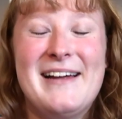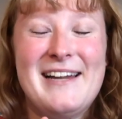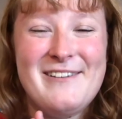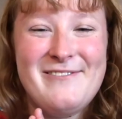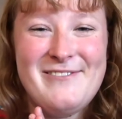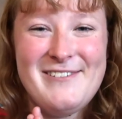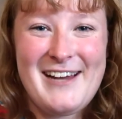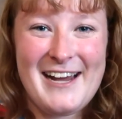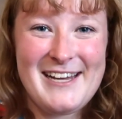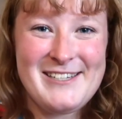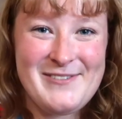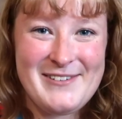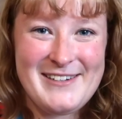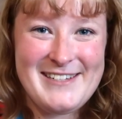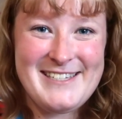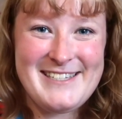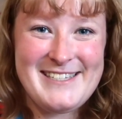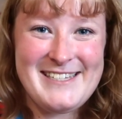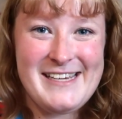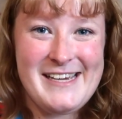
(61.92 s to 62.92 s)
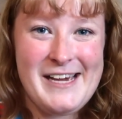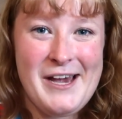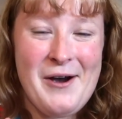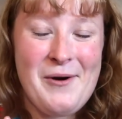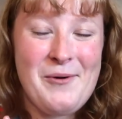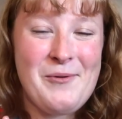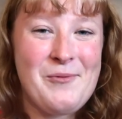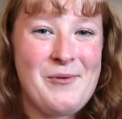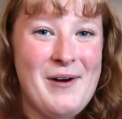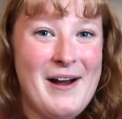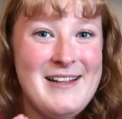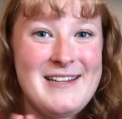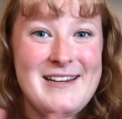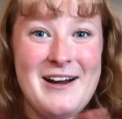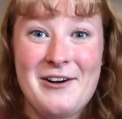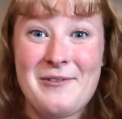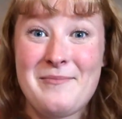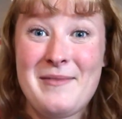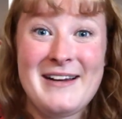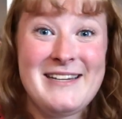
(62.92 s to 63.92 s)
but if you guys want to see what
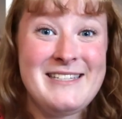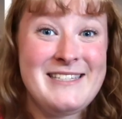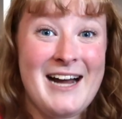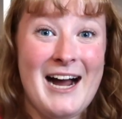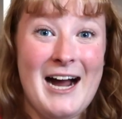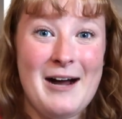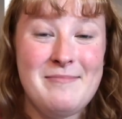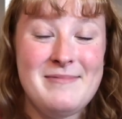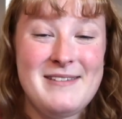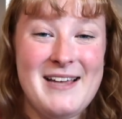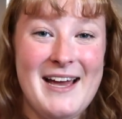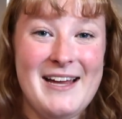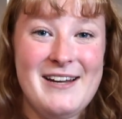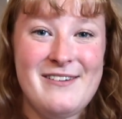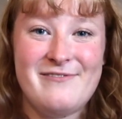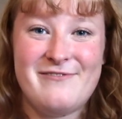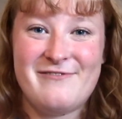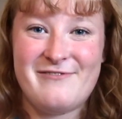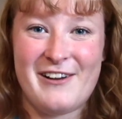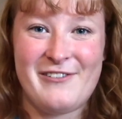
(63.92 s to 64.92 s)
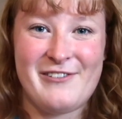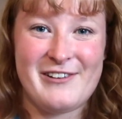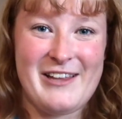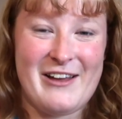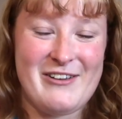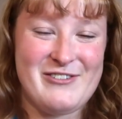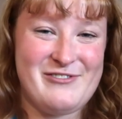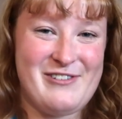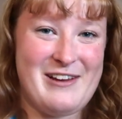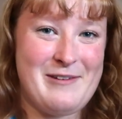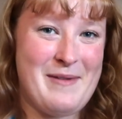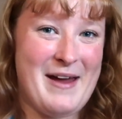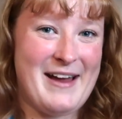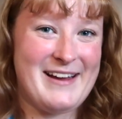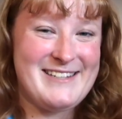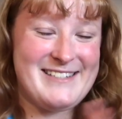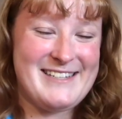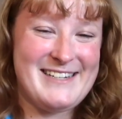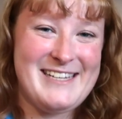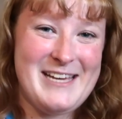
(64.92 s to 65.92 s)
are my top 10 favorite Loungefly
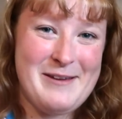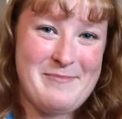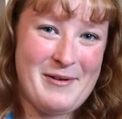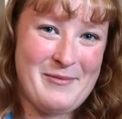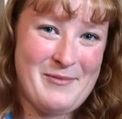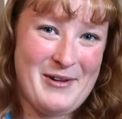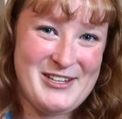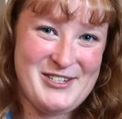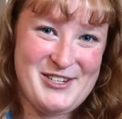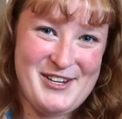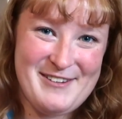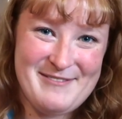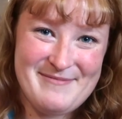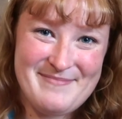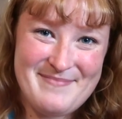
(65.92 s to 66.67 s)
bags then keep on watching